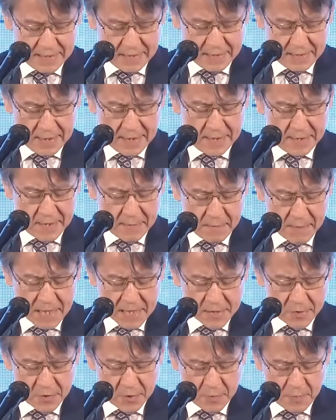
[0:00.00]
Indian
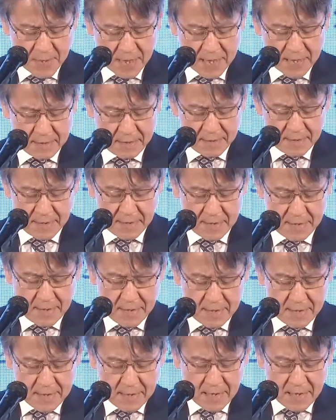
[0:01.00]
Ambassador of Japan,
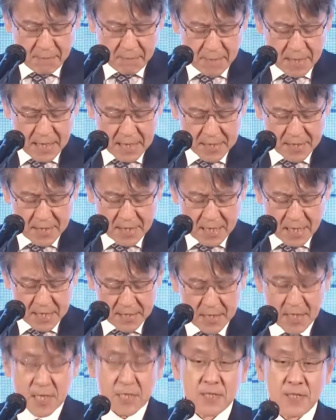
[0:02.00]
Ambassador
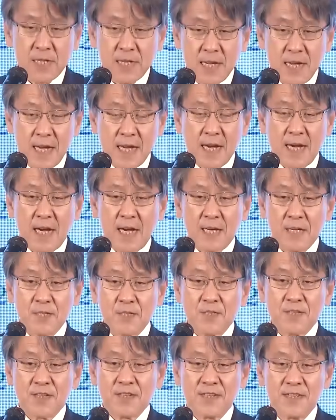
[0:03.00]
Justin
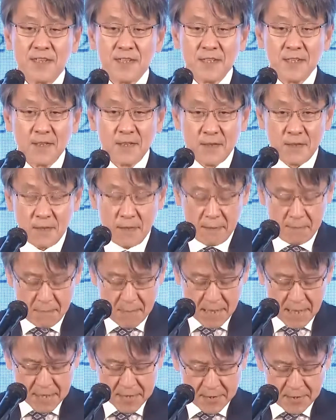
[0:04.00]
Hairhurst,
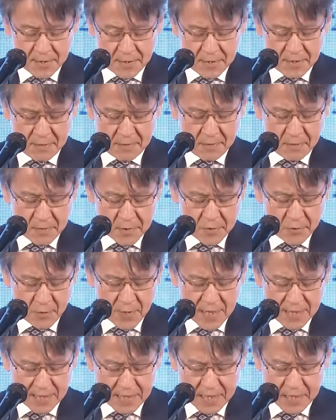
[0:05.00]
Ambassador of
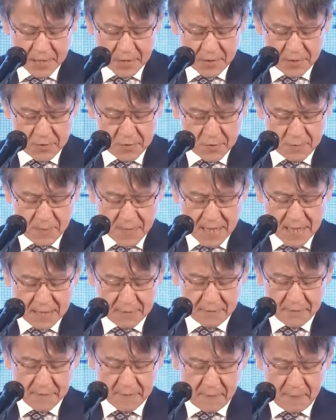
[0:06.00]
Australia to
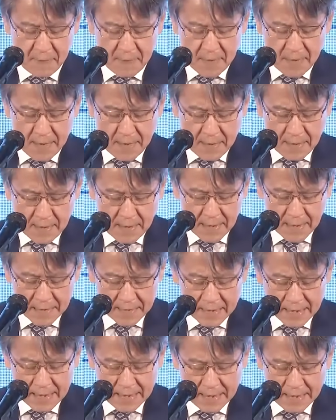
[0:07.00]
Japan,
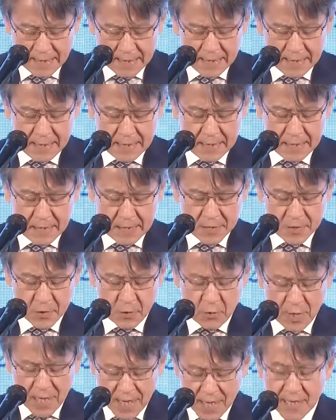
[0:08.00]
and
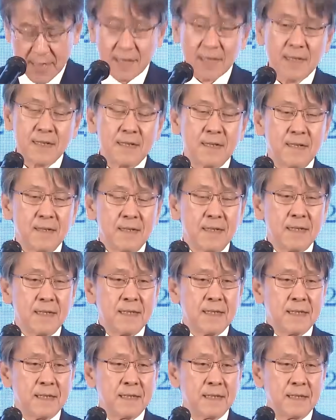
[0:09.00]
Joe Young,
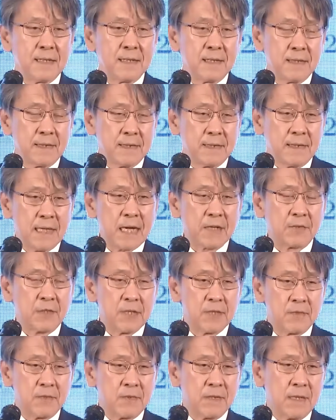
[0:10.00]
the
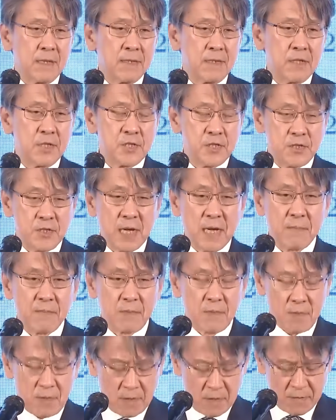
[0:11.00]
acting
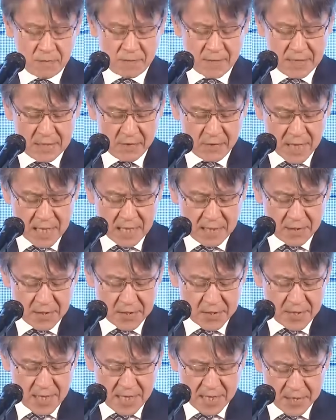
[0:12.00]
DCM of the United
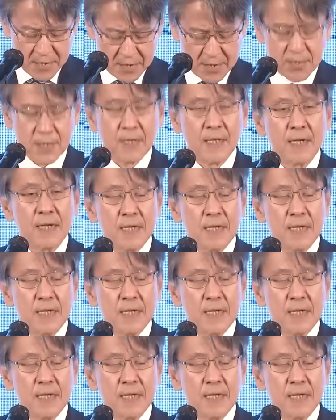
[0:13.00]
States.